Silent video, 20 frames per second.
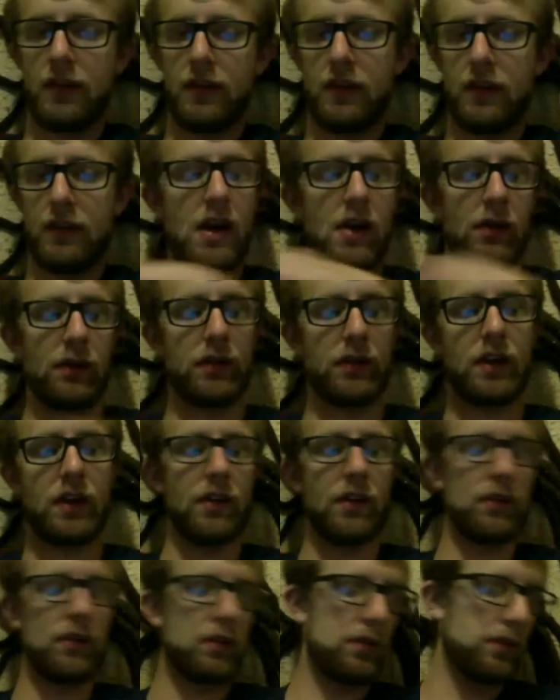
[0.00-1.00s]
I always
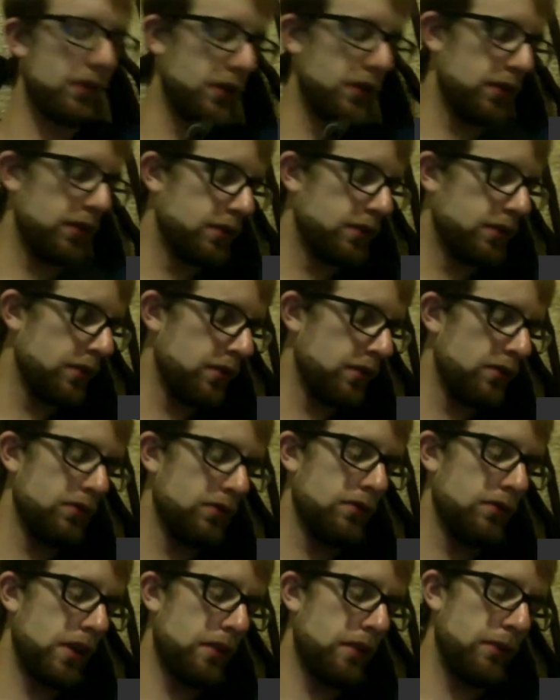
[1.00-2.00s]
got those confused, so
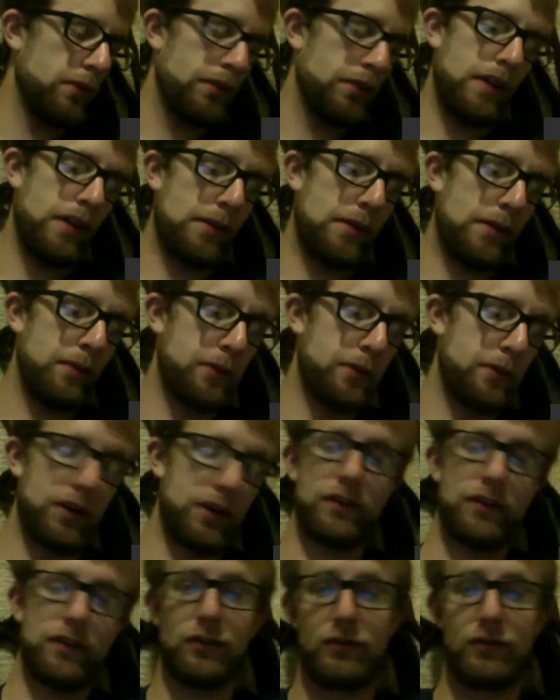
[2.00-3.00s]
I
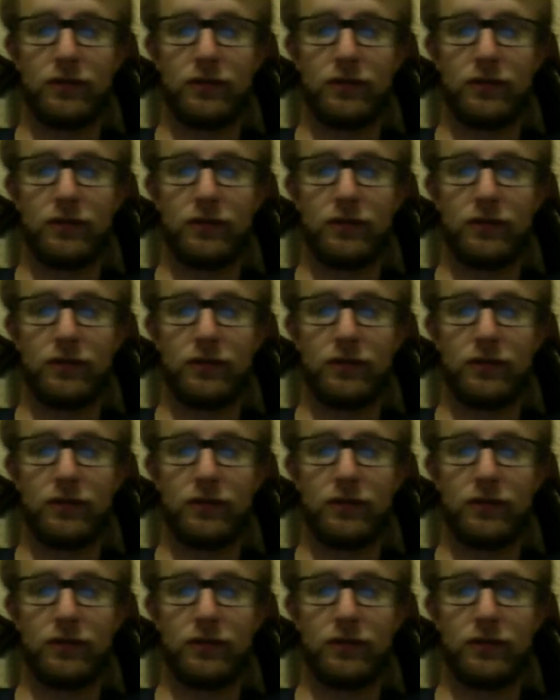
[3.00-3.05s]
trust you.